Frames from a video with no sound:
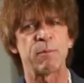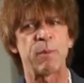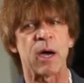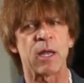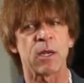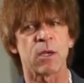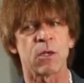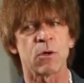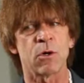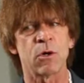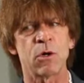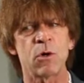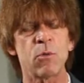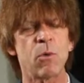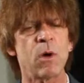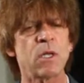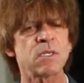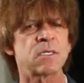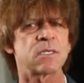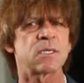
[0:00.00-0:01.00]
but who
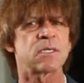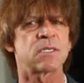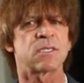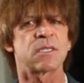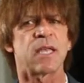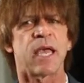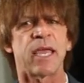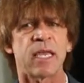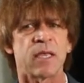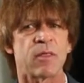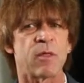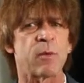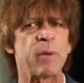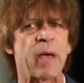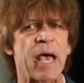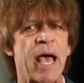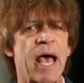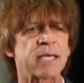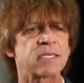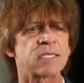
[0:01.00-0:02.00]
wants to stay in the
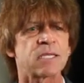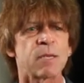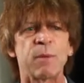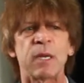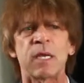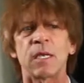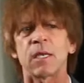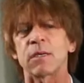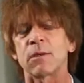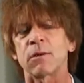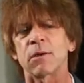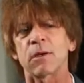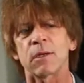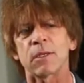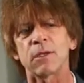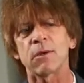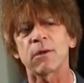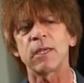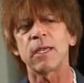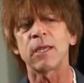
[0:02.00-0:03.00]
past? I mean,
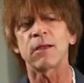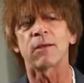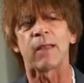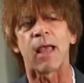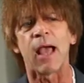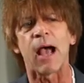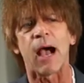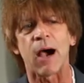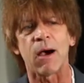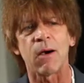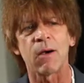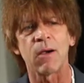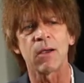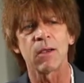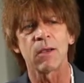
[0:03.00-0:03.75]
you're here now,